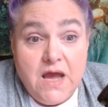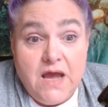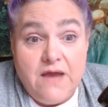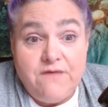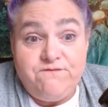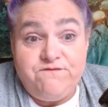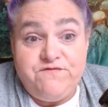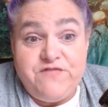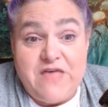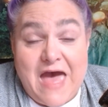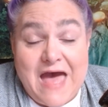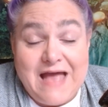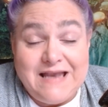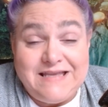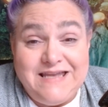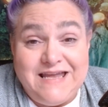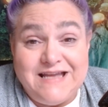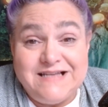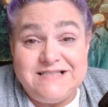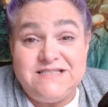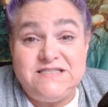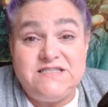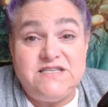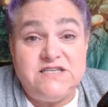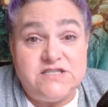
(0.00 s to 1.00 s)
If that
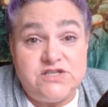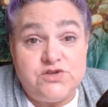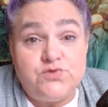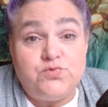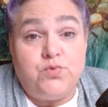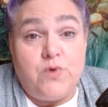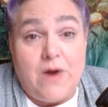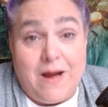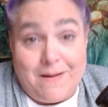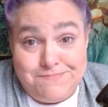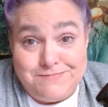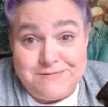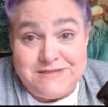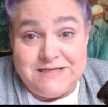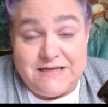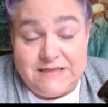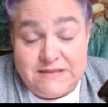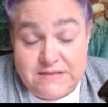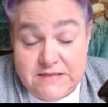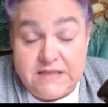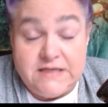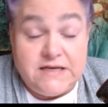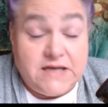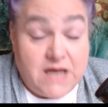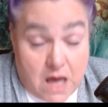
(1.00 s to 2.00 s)
gets
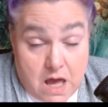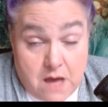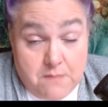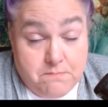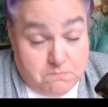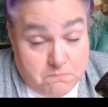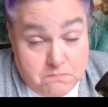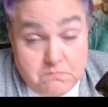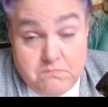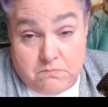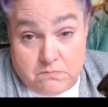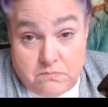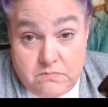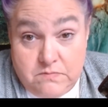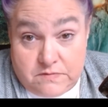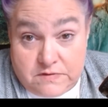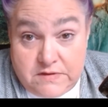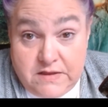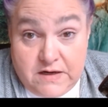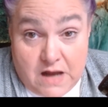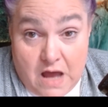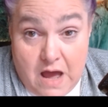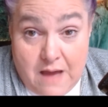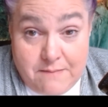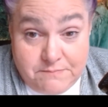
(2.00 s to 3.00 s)
disrupted, then
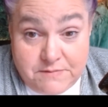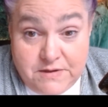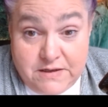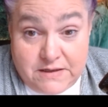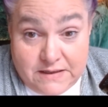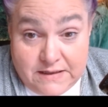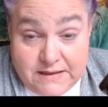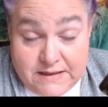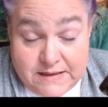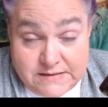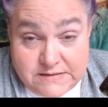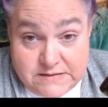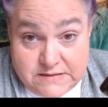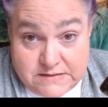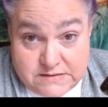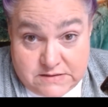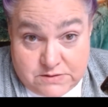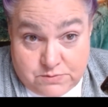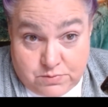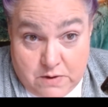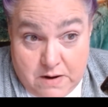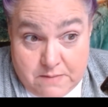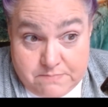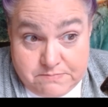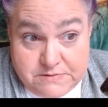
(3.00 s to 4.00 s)
I'm going to get
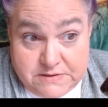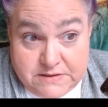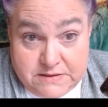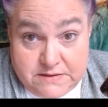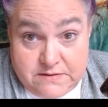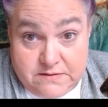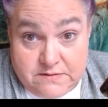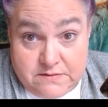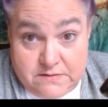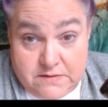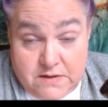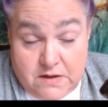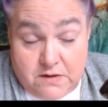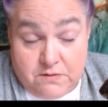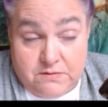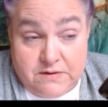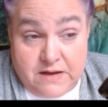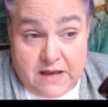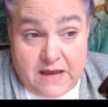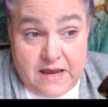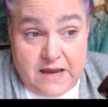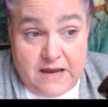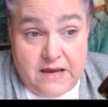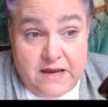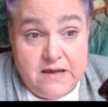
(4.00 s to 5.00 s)
disrupted,
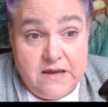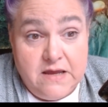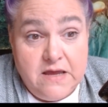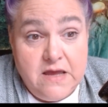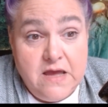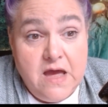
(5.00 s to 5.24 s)
okay?